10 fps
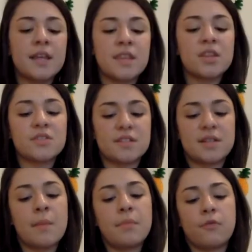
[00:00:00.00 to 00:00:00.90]
I think there's a
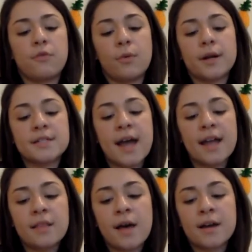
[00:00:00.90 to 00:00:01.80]
step before
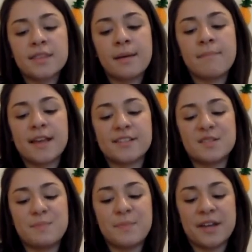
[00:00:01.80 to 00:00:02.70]
dialogue that makes
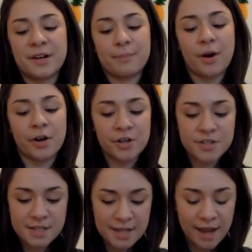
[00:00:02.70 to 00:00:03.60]
us better
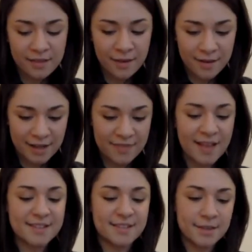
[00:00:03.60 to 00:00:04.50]
partners in dialogue, and
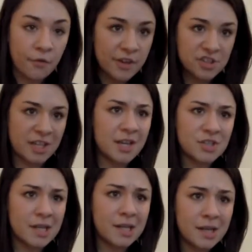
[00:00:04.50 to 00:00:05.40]
that's
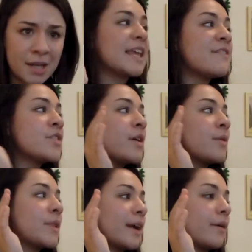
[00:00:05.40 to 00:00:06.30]
self-education. Even
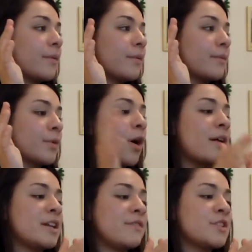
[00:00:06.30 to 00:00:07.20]
though, like, we're
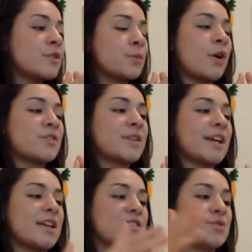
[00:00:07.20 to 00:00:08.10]
all individuals, we're also,
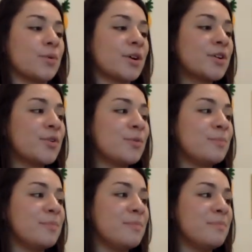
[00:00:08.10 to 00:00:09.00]
like,
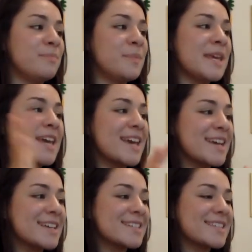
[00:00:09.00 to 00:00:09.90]
historical
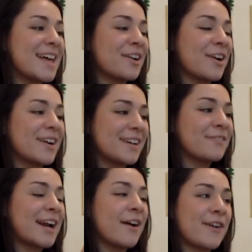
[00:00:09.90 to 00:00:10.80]
beings that are
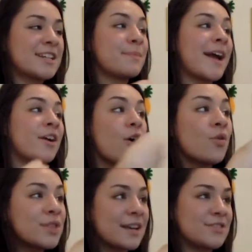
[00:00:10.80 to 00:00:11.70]
affected by our
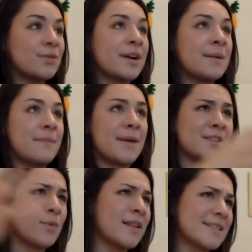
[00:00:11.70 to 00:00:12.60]
own life story
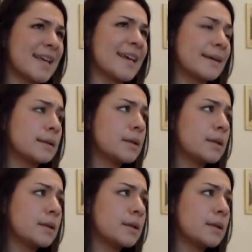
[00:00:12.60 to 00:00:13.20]
as well as, like,